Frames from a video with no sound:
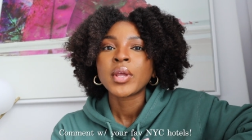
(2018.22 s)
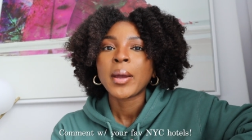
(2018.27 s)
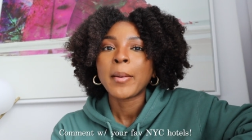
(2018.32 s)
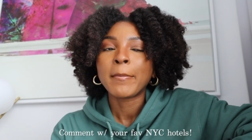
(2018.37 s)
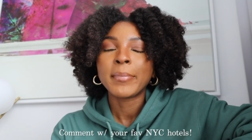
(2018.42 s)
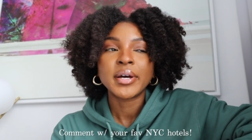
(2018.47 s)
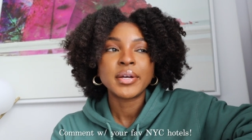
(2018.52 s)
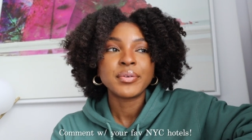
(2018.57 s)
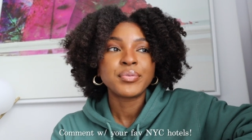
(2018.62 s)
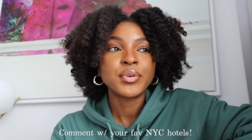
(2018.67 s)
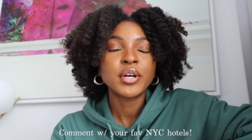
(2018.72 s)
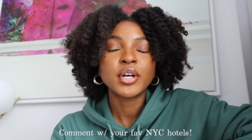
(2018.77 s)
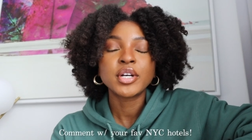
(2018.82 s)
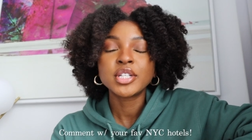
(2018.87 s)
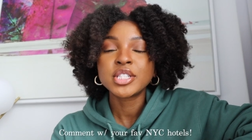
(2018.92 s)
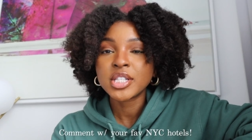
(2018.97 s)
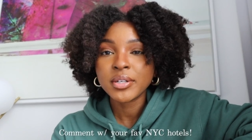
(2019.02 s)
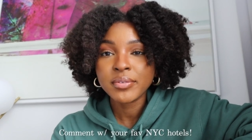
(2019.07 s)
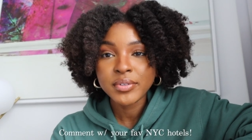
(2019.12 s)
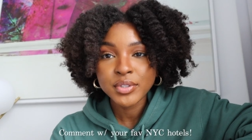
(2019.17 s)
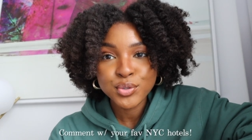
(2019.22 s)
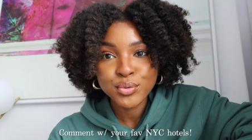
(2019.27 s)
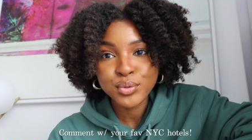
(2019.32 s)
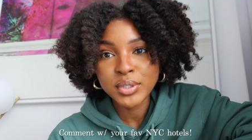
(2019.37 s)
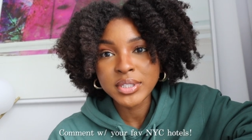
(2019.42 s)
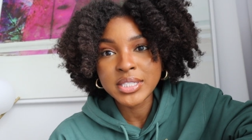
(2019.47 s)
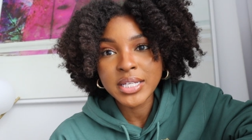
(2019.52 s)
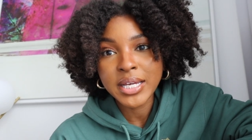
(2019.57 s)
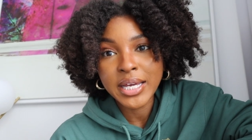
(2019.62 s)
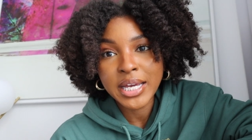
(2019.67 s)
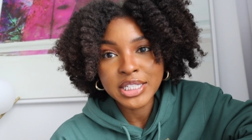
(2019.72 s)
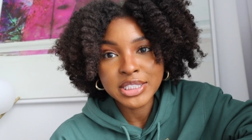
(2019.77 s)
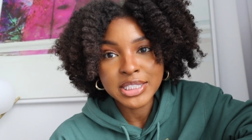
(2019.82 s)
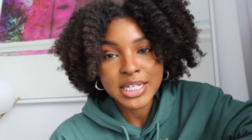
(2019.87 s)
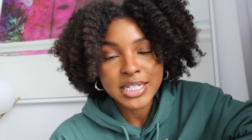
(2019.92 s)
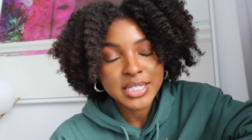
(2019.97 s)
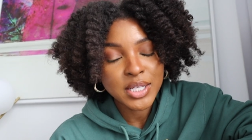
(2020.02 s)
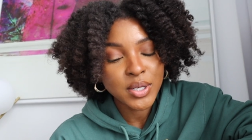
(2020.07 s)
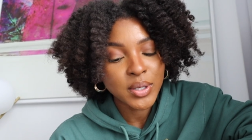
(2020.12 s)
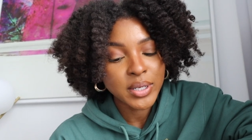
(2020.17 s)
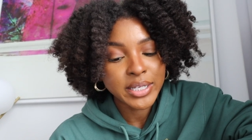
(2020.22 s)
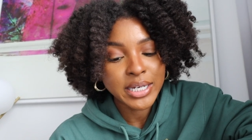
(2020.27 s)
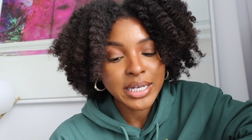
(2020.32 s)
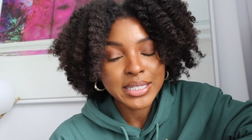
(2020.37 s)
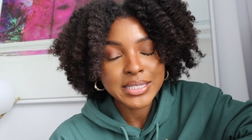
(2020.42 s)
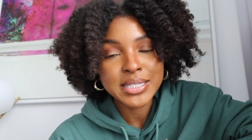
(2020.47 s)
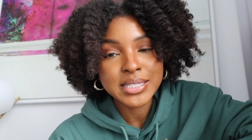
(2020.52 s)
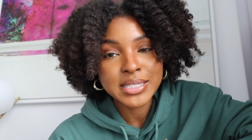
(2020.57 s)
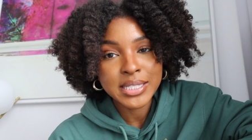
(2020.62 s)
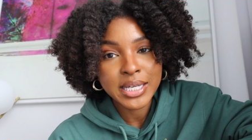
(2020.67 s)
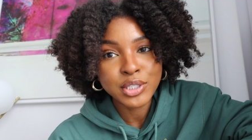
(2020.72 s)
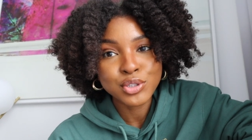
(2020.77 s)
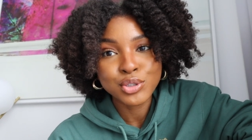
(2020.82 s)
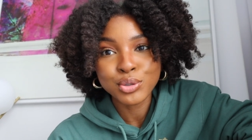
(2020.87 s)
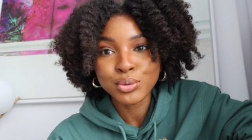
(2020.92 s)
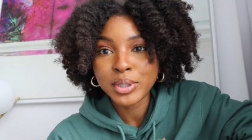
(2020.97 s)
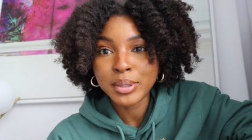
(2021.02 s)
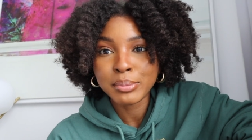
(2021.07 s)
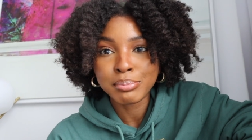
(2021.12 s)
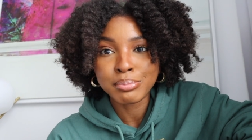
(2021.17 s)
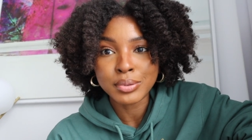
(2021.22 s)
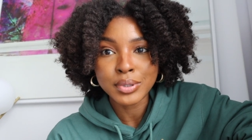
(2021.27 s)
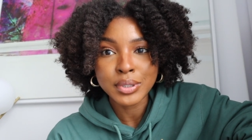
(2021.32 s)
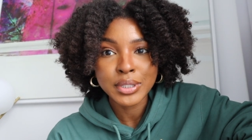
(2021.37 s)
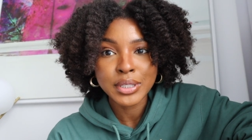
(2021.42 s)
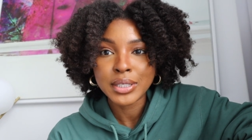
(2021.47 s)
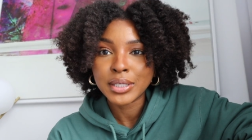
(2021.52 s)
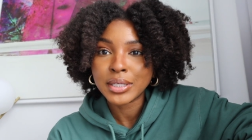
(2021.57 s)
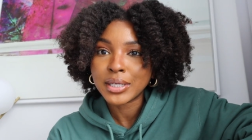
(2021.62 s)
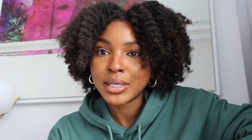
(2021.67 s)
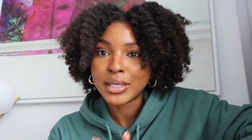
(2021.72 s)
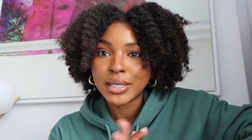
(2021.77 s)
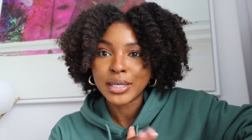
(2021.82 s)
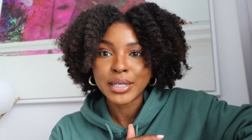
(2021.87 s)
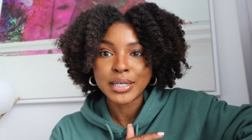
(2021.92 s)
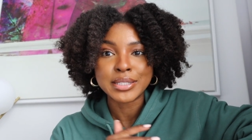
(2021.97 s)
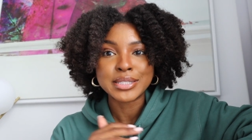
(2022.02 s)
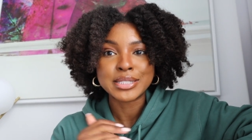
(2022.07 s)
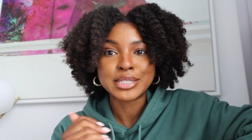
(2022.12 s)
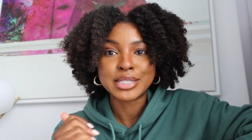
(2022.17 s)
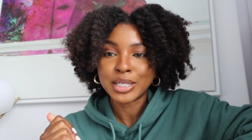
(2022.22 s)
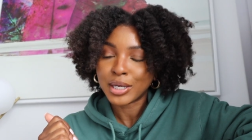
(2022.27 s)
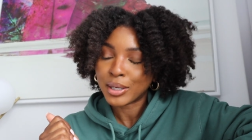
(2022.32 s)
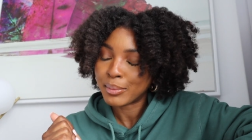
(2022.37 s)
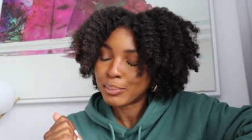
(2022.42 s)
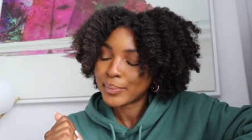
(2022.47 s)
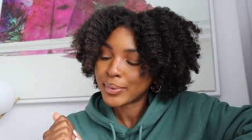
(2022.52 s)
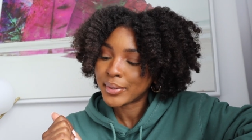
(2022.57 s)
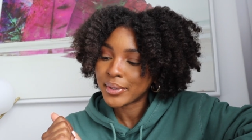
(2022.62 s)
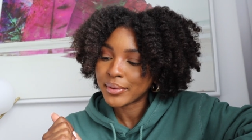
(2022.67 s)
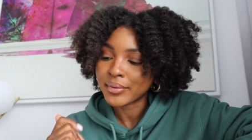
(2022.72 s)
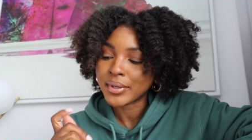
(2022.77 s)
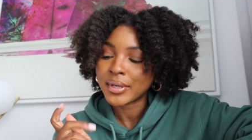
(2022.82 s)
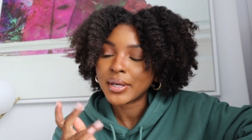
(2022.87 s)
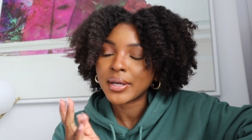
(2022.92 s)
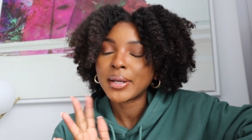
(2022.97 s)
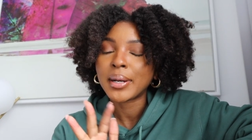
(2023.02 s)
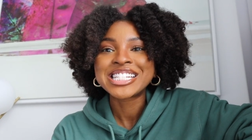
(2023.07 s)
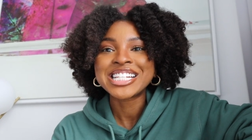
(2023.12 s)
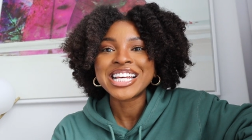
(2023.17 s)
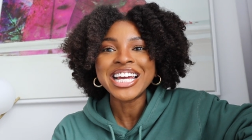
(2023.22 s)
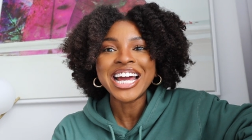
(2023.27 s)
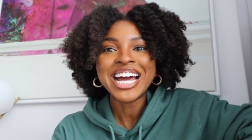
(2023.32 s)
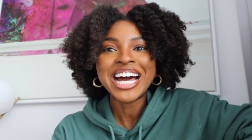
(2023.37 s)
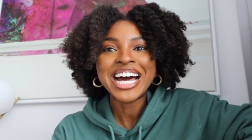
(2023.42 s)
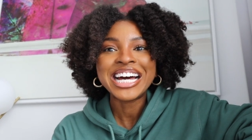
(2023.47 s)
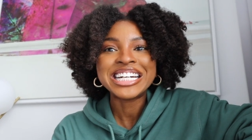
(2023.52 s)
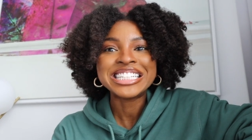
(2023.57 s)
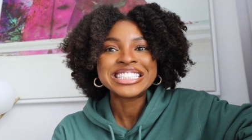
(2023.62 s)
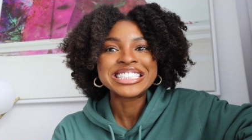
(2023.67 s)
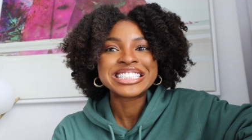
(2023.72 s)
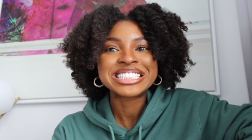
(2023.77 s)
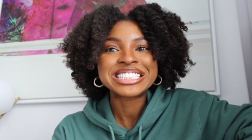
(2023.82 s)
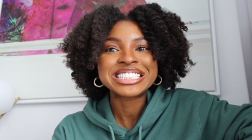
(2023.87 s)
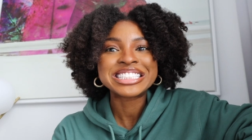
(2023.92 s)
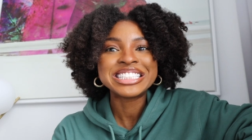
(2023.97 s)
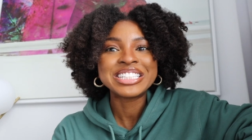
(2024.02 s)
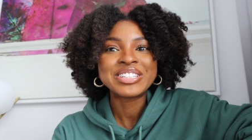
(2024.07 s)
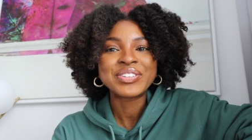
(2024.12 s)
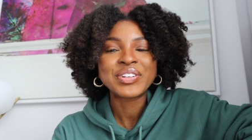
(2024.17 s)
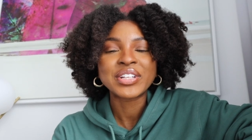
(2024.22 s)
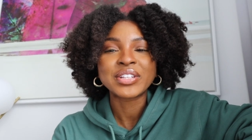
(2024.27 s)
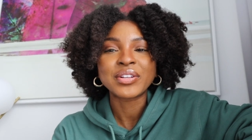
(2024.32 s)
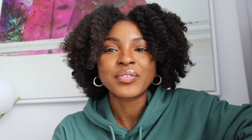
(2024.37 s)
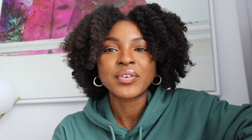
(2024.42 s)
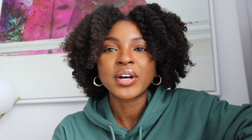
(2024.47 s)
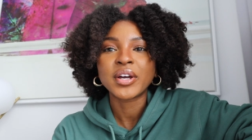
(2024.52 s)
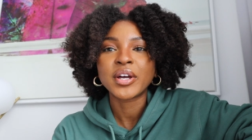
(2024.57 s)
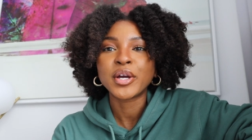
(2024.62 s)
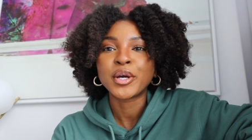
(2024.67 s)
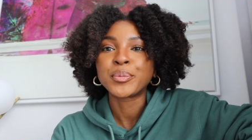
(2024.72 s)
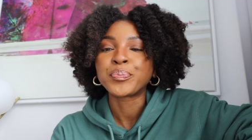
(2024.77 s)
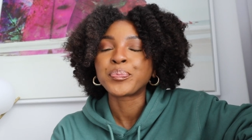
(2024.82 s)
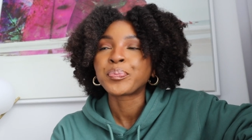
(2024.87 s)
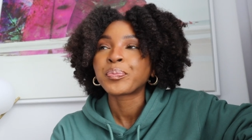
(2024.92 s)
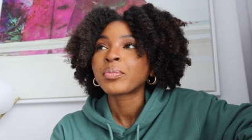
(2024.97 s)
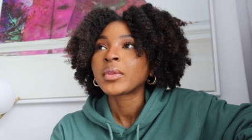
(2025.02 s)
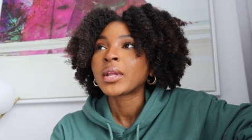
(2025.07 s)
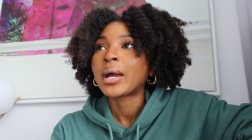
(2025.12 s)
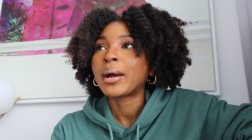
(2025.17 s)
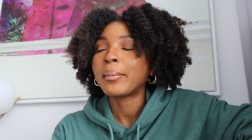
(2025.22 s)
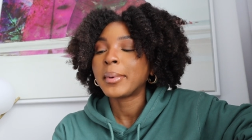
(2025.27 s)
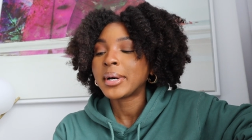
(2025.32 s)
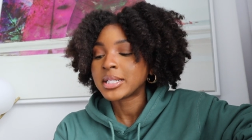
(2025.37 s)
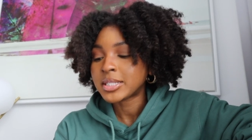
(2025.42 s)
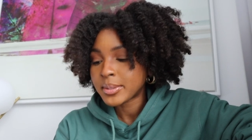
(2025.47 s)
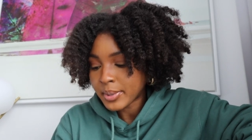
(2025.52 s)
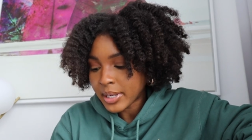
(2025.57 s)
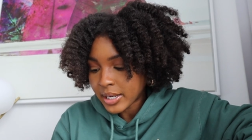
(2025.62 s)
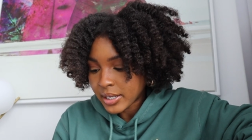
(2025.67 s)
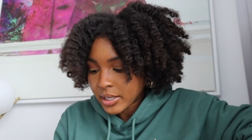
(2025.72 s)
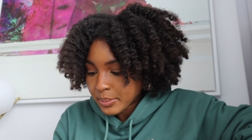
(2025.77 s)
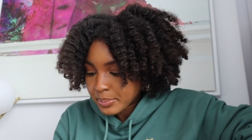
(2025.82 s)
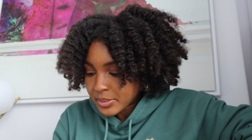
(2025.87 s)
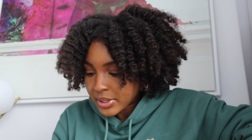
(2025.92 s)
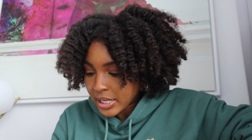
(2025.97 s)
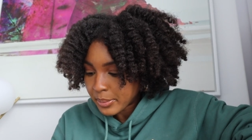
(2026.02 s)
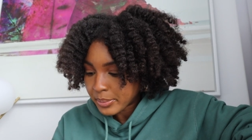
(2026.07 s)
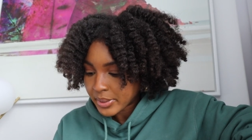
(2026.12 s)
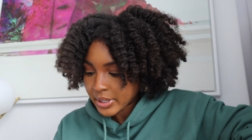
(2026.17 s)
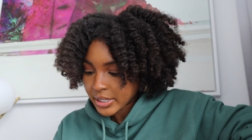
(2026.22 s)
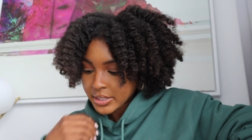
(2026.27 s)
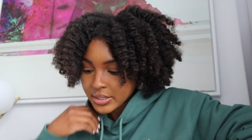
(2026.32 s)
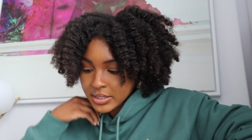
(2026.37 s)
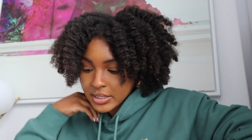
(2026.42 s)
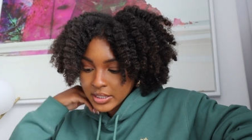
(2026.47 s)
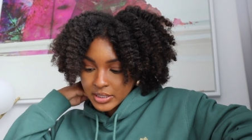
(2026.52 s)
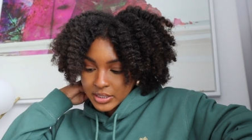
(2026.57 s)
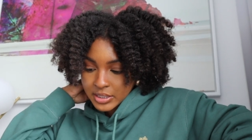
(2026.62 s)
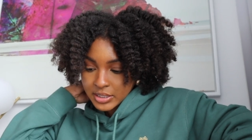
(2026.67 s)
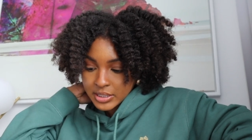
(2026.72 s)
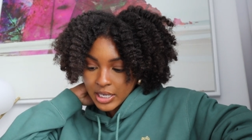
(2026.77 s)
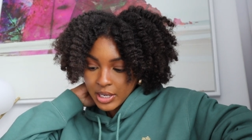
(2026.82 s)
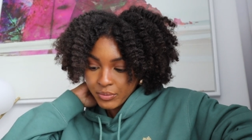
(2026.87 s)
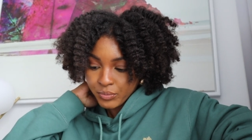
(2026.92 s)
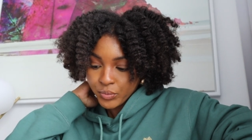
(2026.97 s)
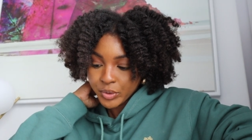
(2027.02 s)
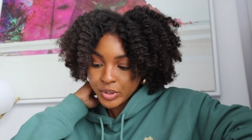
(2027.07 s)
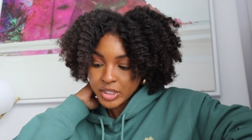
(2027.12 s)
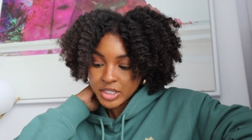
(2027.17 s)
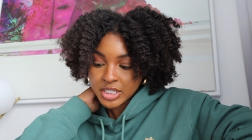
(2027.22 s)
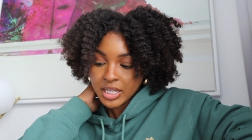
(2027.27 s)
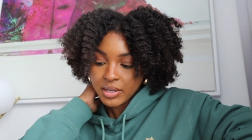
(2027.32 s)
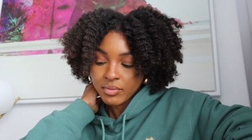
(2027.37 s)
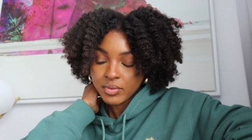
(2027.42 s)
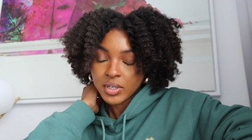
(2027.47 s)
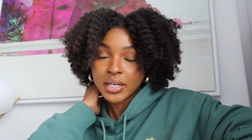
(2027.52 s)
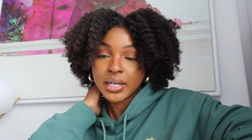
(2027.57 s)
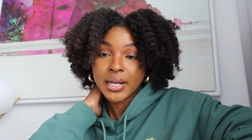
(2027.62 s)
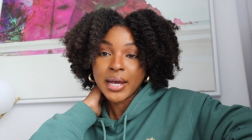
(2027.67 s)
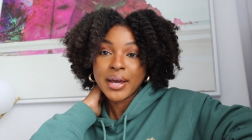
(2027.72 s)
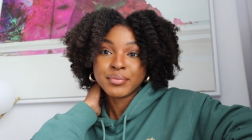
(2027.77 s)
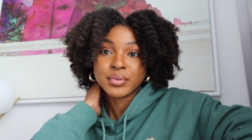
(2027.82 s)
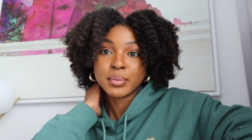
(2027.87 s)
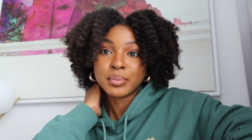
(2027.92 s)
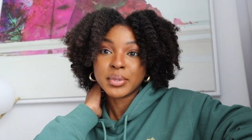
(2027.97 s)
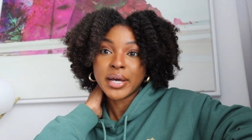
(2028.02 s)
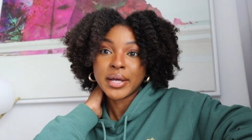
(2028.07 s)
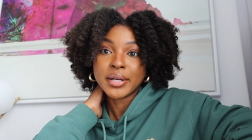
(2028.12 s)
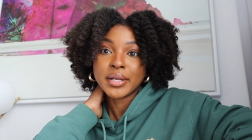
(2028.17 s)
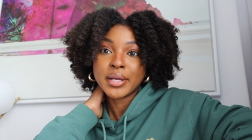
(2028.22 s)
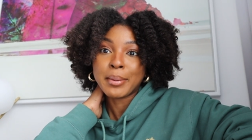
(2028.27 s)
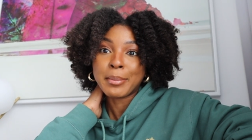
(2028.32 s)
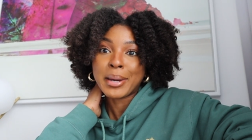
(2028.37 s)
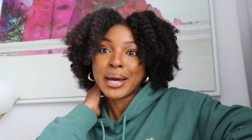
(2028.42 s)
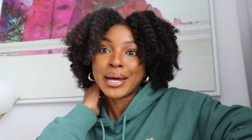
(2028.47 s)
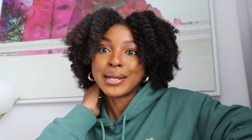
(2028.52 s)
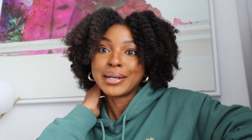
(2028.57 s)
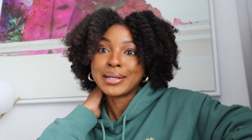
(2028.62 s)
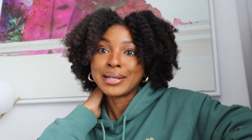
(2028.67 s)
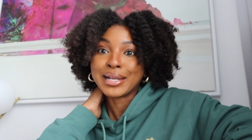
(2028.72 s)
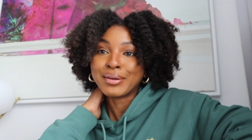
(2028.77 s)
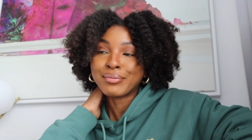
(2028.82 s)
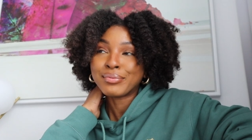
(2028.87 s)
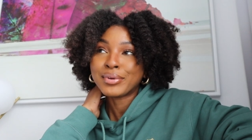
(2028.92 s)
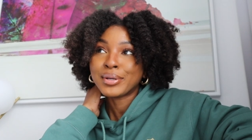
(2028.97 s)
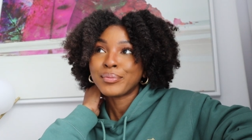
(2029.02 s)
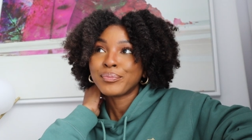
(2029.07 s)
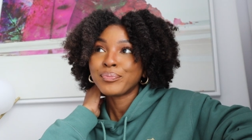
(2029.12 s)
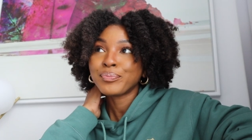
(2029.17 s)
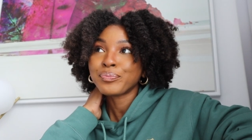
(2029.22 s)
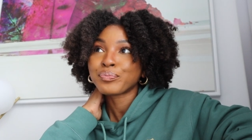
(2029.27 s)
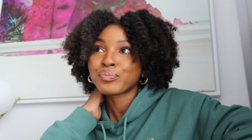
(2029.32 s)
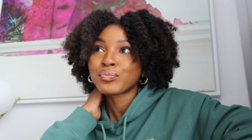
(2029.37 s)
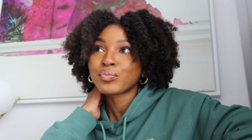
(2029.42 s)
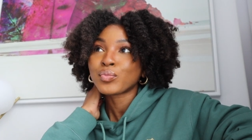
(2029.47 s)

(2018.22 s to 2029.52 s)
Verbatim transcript: But if you're considering doing a staycation, I say all of that to say do it, book it, and get it done, period. So yeah, my teeth look the fuck good. I'm about to pack up now because it's 10.47 and I have to be out of here by 11.